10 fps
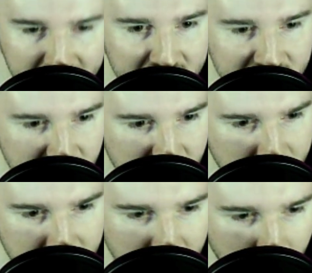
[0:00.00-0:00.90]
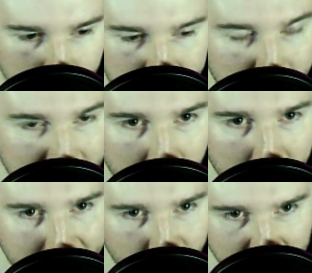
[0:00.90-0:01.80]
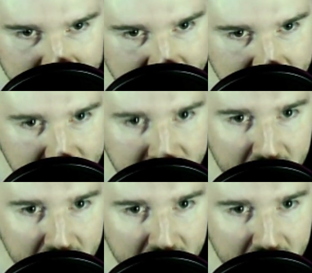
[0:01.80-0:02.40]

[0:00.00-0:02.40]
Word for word: And hopefully we can all have a great day.